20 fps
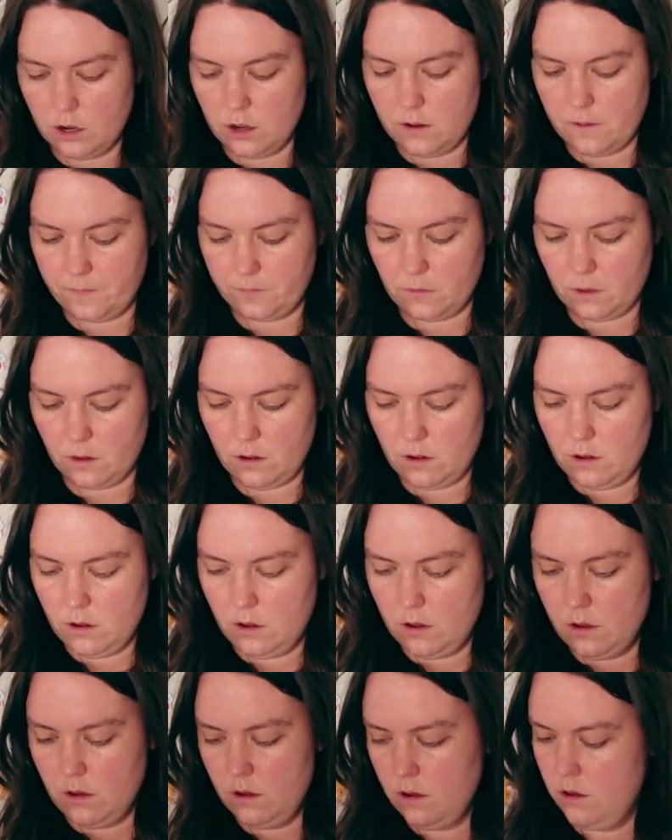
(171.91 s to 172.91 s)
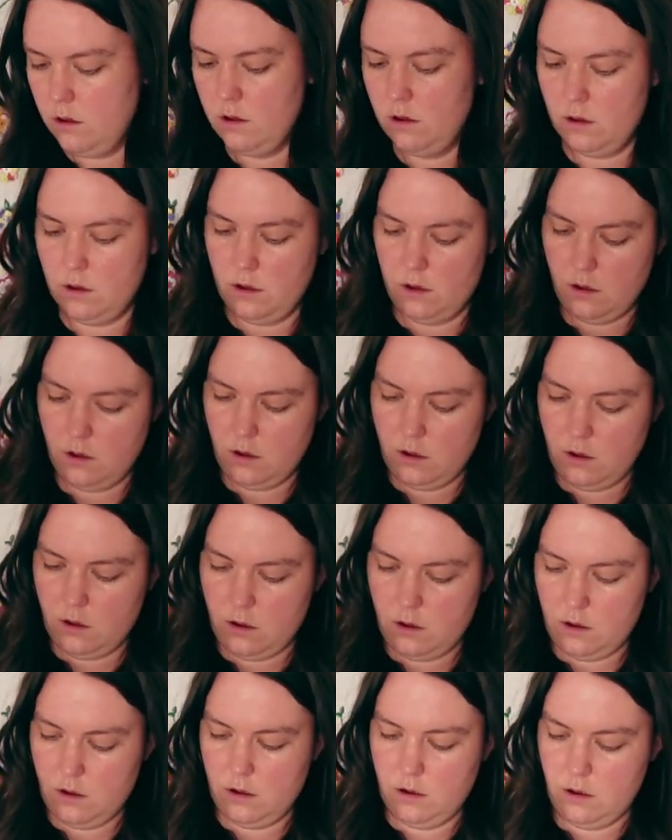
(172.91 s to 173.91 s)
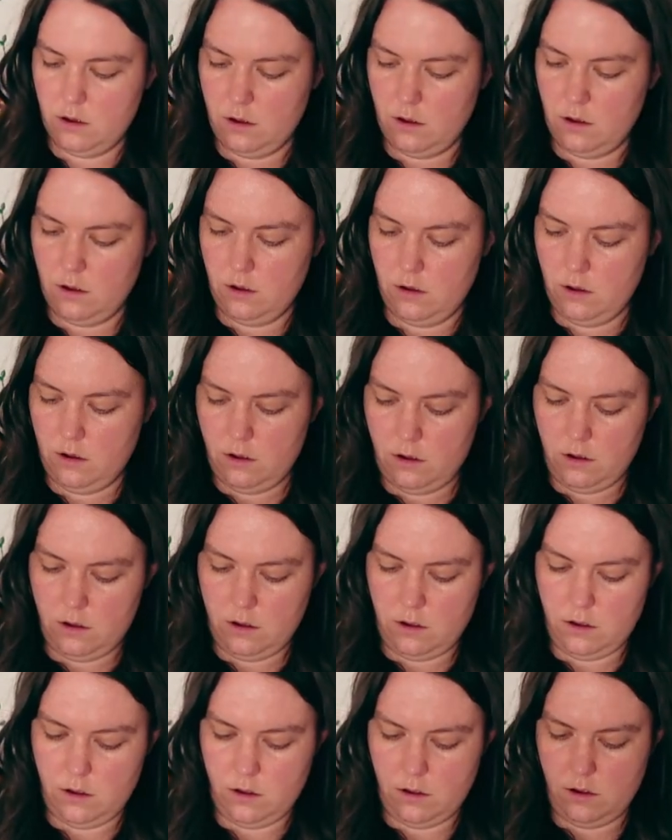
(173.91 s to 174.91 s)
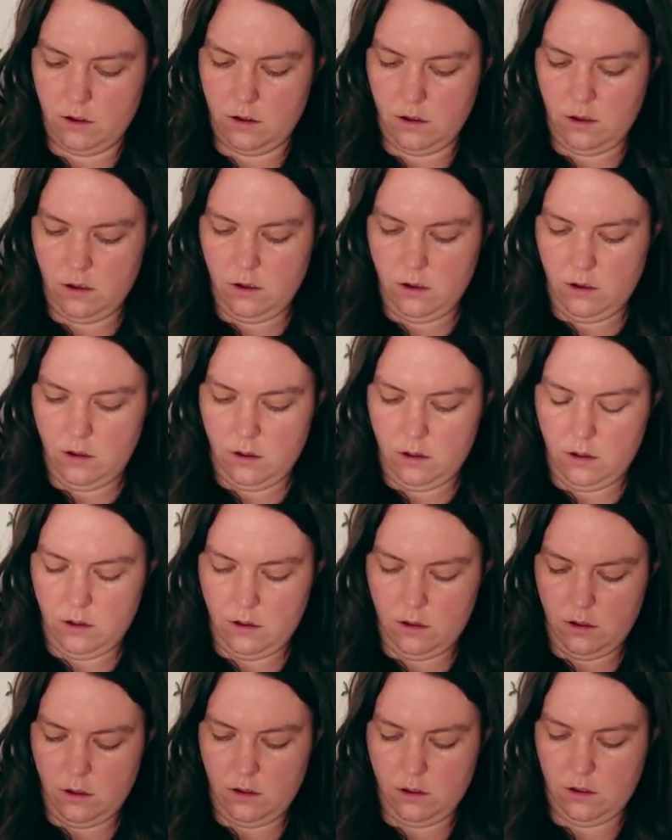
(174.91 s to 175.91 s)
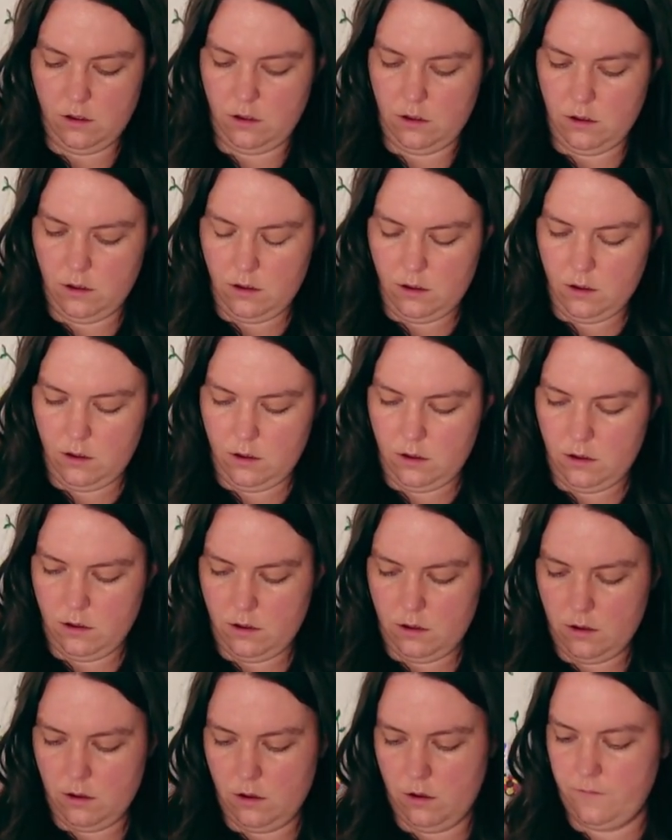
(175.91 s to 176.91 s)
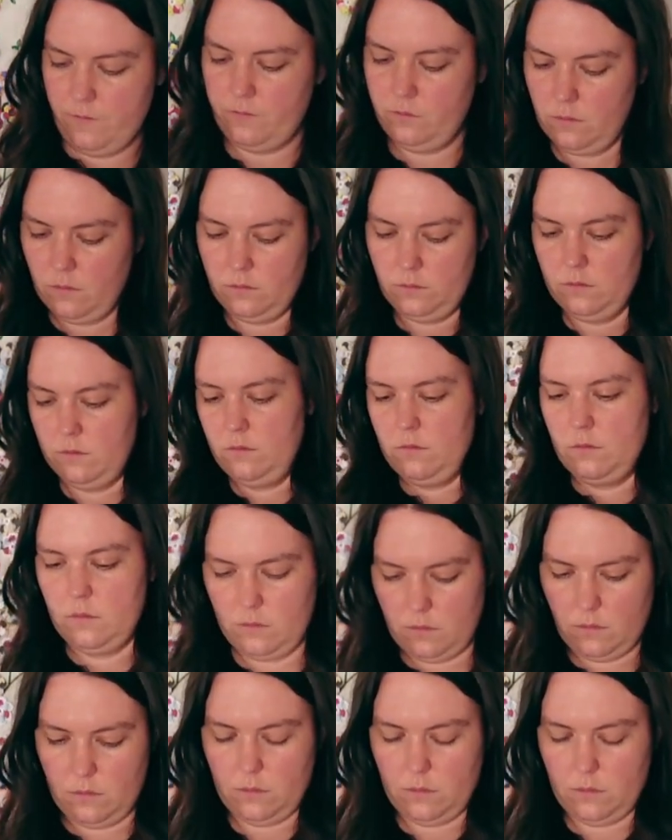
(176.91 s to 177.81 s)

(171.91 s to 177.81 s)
The only thing that I wanted to change about the pattern is potentially kind of changing up the